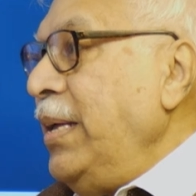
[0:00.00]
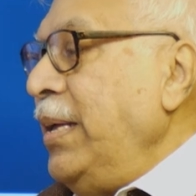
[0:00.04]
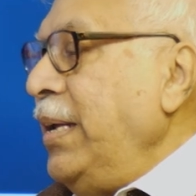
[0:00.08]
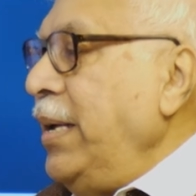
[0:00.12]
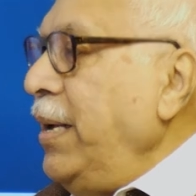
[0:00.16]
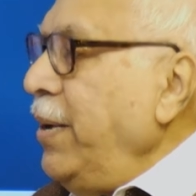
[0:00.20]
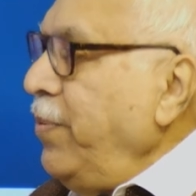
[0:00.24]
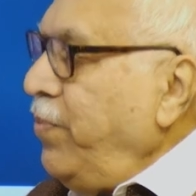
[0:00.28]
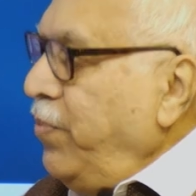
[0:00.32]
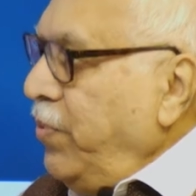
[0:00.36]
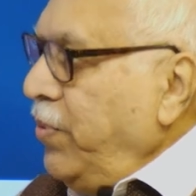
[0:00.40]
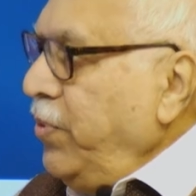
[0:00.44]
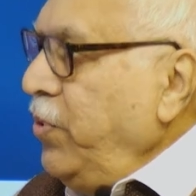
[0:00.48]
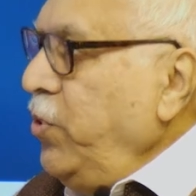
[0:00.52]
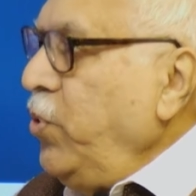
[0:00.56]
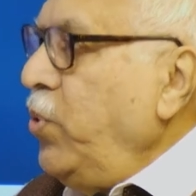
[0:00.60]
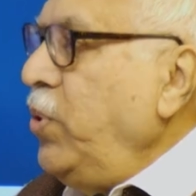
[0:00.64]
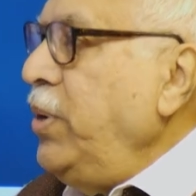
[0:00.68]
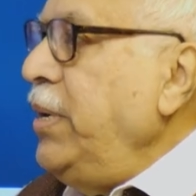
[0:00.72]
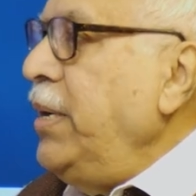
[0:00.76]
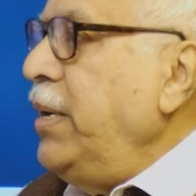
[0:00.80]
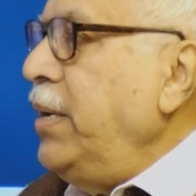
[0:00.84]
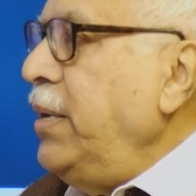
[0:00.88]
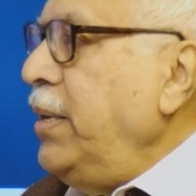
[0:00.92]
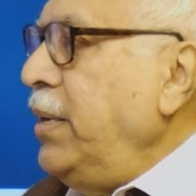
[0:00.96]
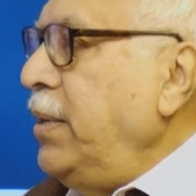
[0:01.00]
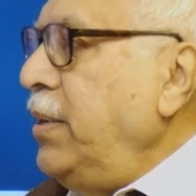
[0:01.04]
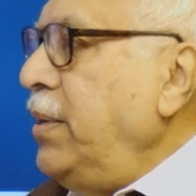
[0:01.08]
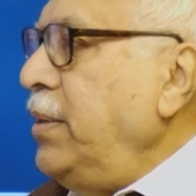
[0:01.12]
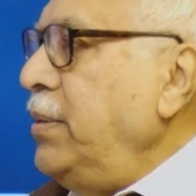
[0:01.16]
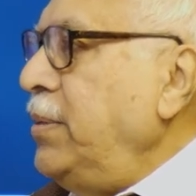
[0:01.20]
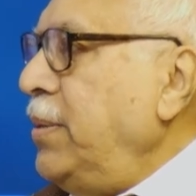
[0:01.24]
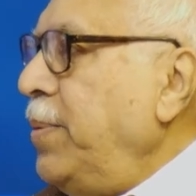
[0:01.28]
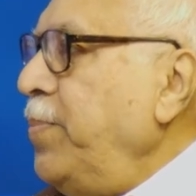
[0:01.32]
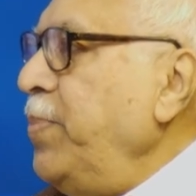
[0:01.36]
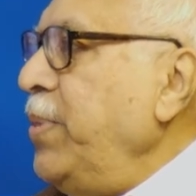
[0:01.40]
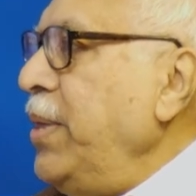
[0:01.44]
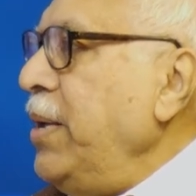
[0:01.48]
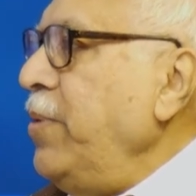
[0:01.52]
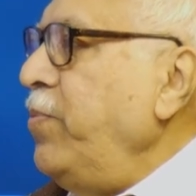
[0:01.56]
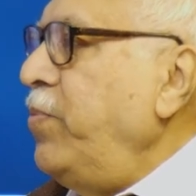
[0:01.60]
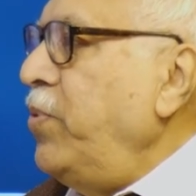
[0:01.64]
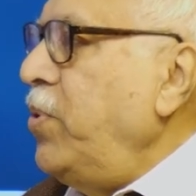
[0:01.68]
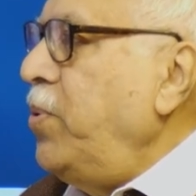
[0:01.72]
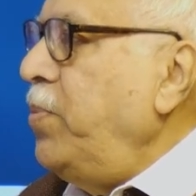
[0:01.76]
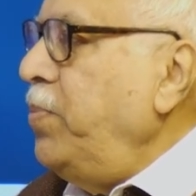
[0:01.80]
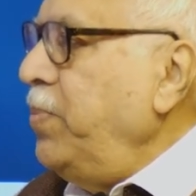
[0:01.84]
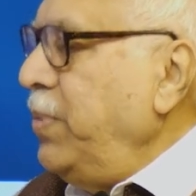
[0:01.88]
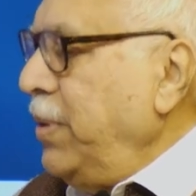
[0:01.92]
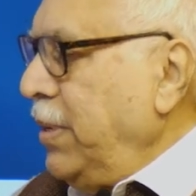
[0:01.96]
if you hear something
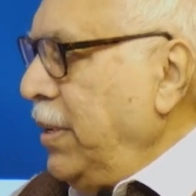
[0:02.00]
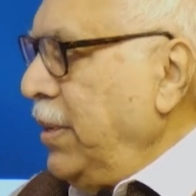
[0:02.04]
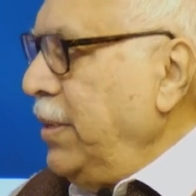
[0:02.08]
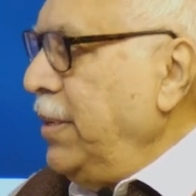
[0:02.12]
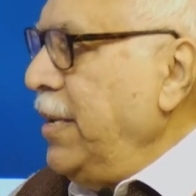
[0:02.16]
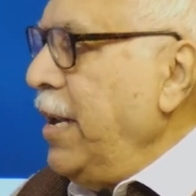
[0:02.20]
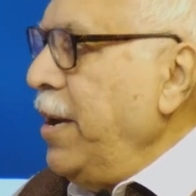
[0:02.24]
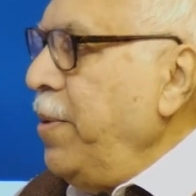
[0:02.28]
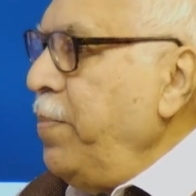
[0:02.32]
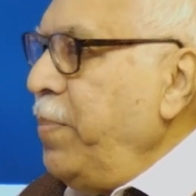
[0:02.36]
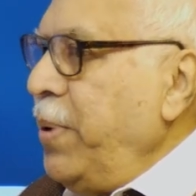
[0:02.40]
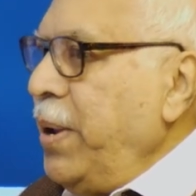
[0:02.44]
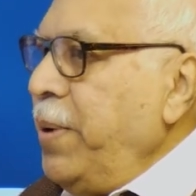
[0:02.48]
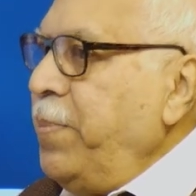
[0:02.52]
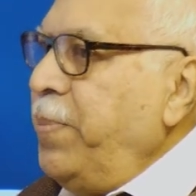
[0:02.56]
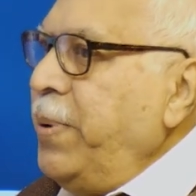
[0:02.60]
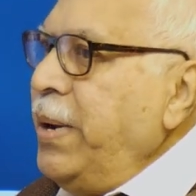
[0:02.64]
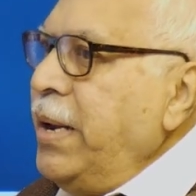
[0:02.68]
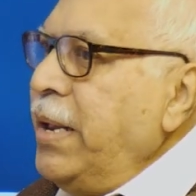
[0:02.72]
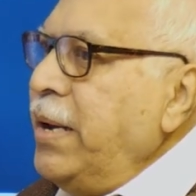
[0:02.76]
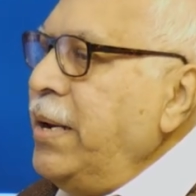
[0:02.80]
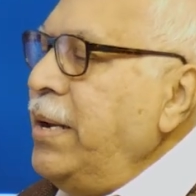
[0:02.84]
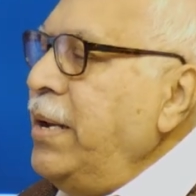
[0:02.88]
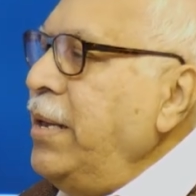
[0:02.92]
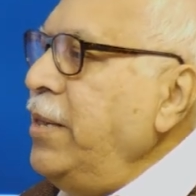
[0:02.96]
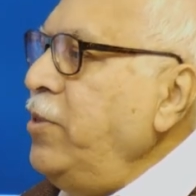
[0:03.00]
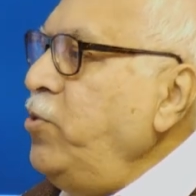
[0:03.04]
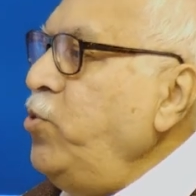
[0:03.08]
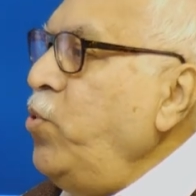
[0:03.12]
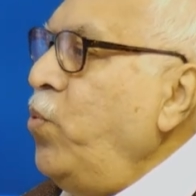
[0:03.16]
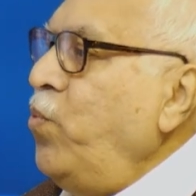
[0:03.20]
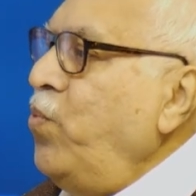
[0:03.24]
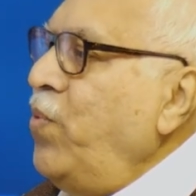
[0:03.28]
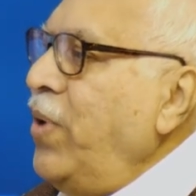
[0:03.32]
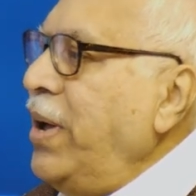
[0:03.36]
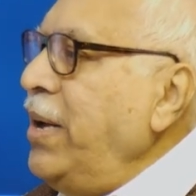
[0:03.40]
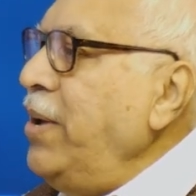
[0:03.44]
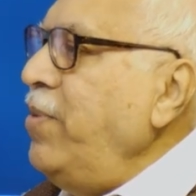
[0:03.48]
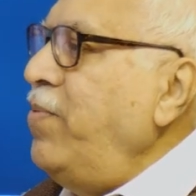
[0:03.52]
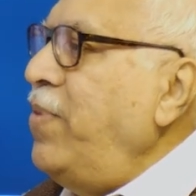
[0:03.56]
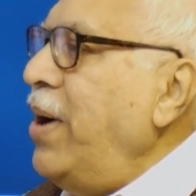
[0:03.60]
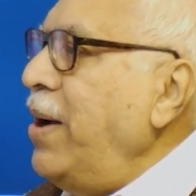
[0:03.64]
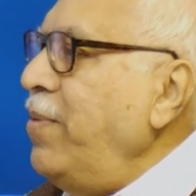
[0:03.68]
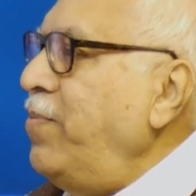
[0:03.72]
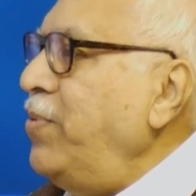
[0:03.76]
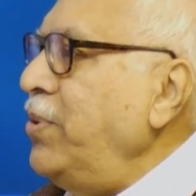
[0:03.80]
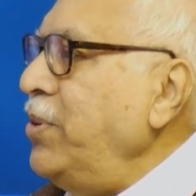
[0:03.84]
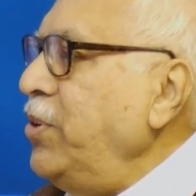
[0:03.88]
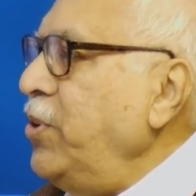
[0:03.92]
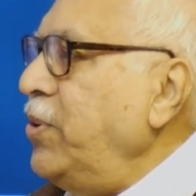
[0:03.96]
from 10 people unless you
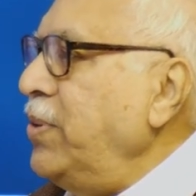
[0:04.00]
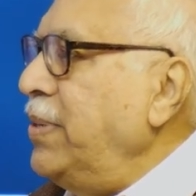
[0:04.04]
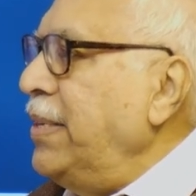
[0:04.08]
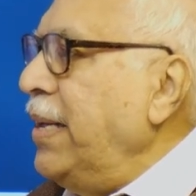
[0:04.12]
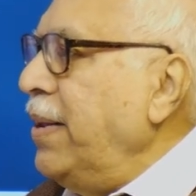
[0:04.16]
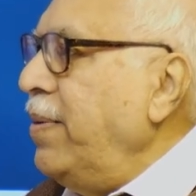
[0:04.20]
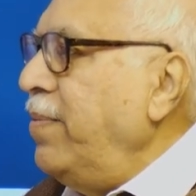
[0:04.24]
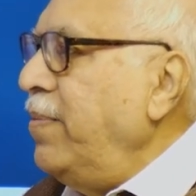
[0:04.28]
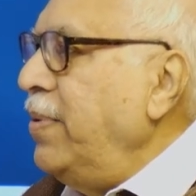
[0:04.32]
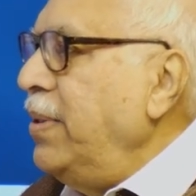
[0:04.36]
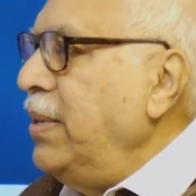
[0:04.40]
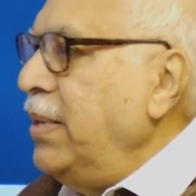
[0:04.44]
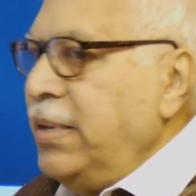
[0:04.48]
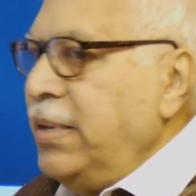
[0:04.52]
verify for yourself.